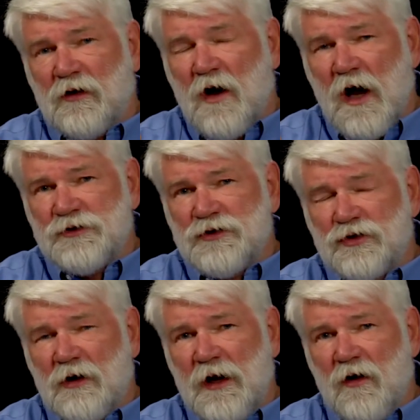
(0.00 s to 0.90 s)

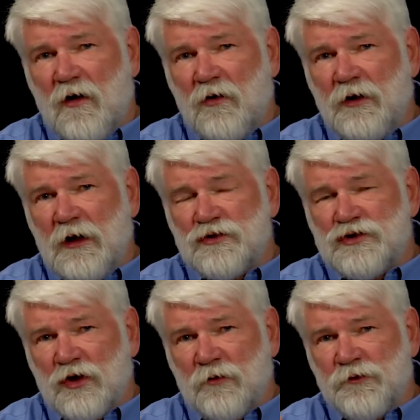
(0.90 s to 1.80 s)
concentrate on in
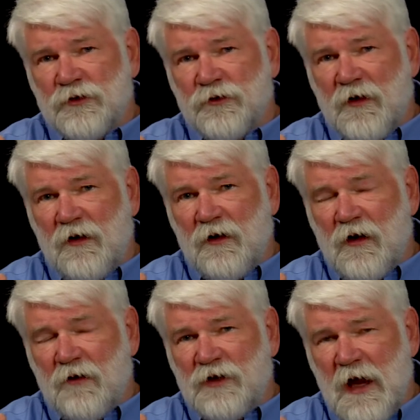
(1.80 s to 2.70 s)
terms of,
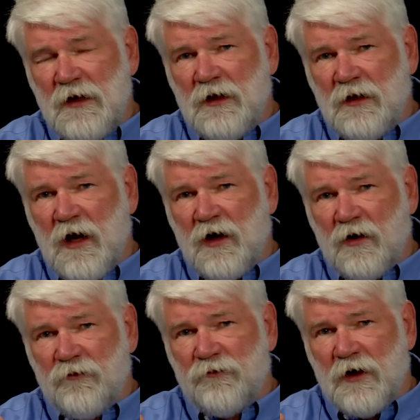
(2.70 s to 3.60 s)
of taking care
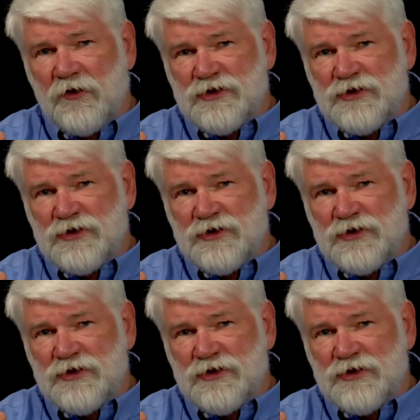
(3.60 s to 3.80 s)
of their